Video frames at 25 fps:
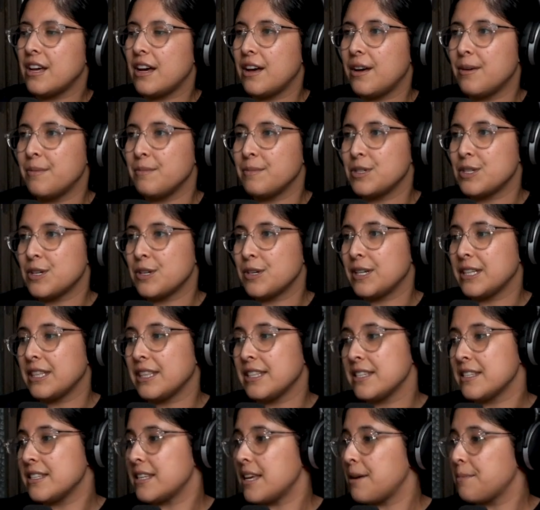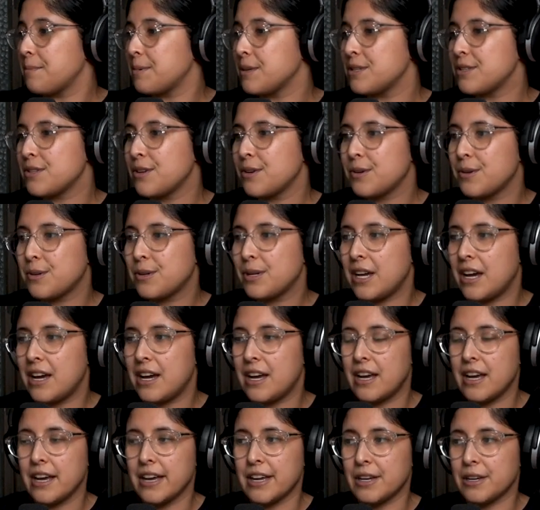um, during this episode.
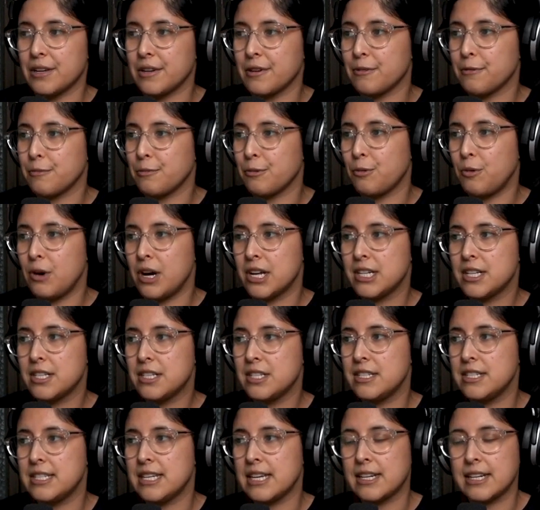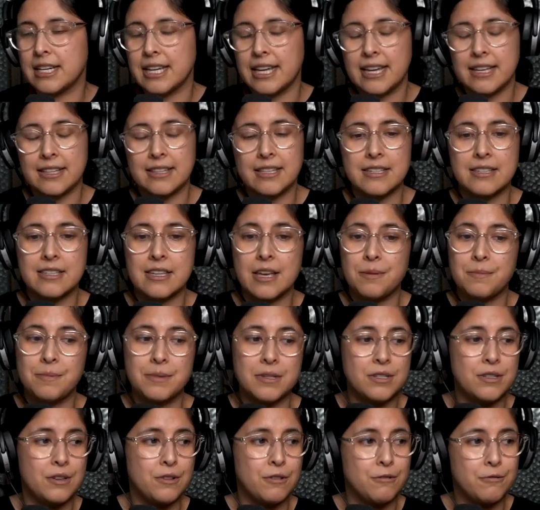I wanted to dedicate this
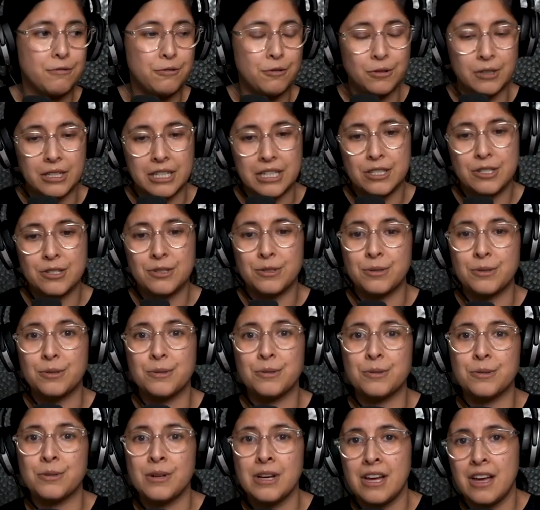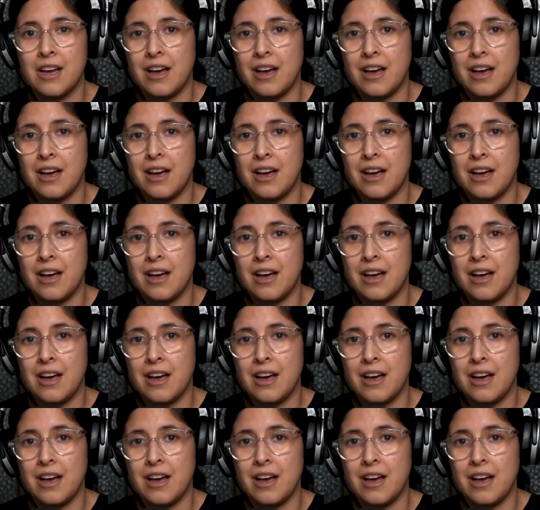episode fully to